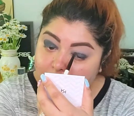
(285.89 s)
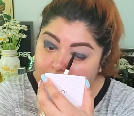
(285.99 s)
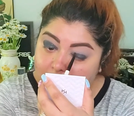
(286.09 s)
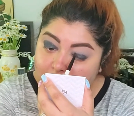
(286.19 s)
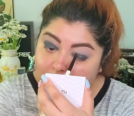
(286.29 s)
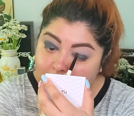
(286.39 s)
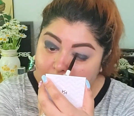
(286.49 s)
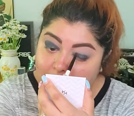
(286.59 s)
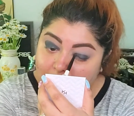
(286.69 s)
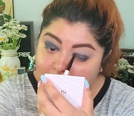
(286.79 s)

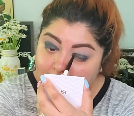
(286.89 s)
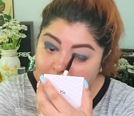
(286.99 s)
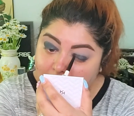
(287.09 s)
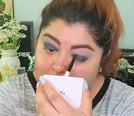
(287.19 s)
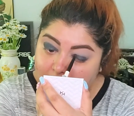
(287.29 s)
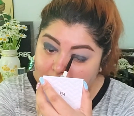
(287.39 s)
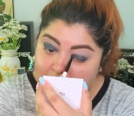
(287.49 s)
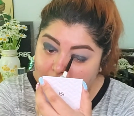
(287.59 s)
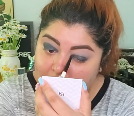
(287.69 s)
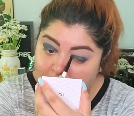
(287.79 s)

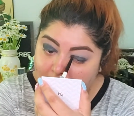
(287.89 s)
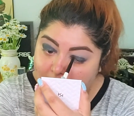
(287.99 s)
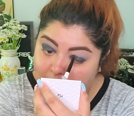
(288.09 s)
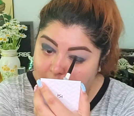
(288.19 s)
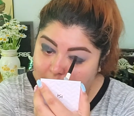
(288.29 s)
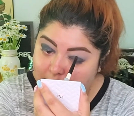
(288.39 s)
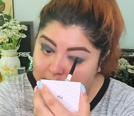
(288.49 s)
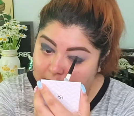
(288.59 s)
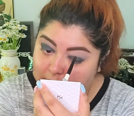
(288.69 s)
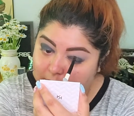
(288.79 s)

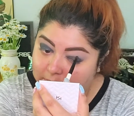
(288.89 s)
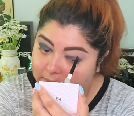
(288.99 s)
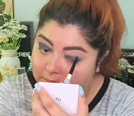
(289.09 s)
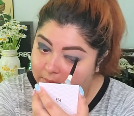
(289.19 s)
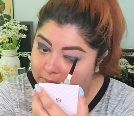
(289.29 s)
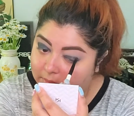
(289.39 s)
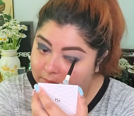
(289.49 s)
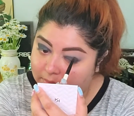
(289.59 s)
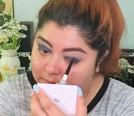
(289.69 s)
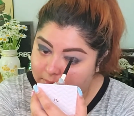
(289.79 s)

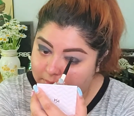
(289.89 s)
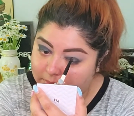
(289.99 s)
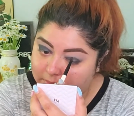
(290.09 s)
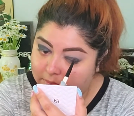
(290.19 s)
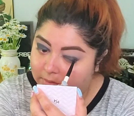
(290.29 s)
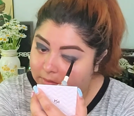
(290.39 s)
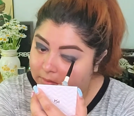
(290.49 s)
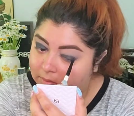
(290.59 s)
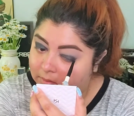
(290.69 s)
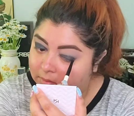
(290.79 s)

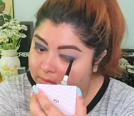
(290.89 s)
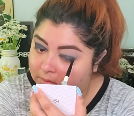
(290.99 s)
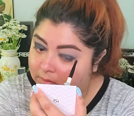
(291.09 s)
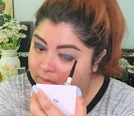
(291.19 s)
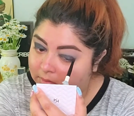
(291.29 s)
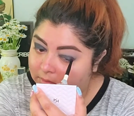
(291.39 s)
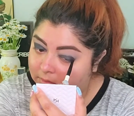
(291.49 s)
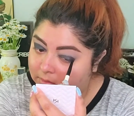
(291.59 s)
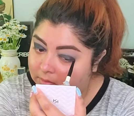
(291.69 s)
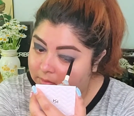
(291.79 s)

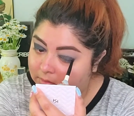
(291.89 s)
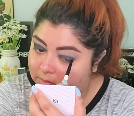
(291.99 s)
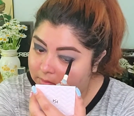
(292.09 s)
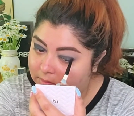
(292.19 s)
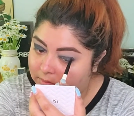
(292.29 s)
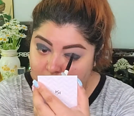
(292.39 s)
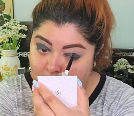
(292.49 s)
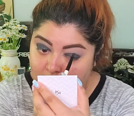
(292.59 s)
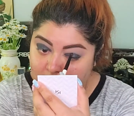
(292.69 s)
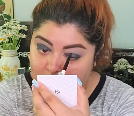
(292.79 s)

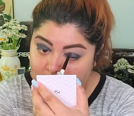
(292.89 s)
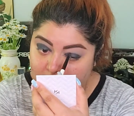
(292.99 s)
No one is speaking in this clip.